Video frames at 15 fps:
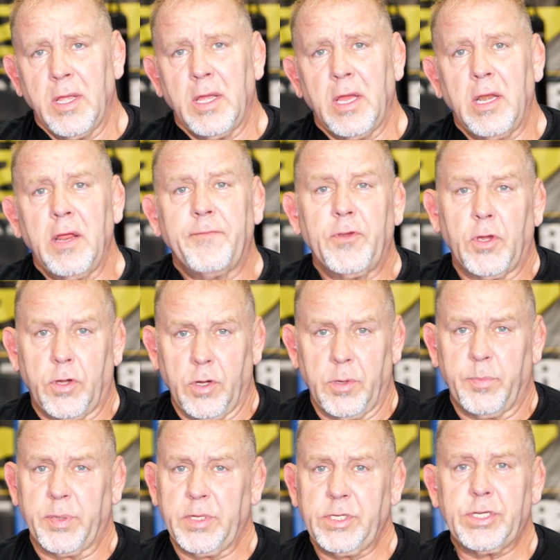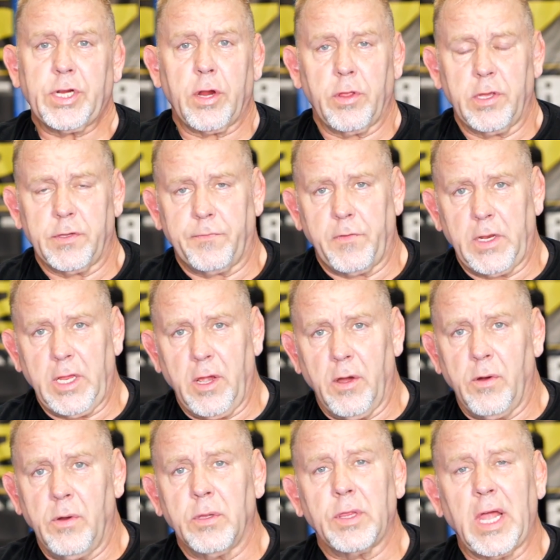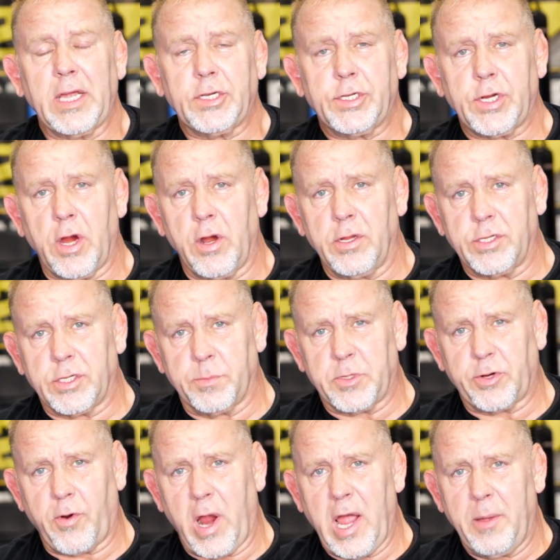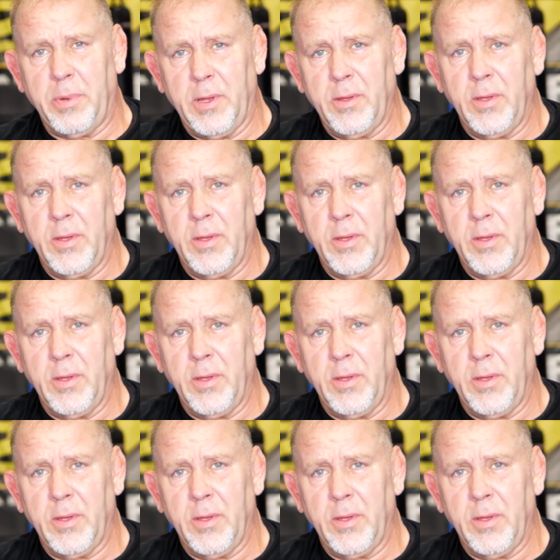And if you could, please share this video, like, share, and subscribe.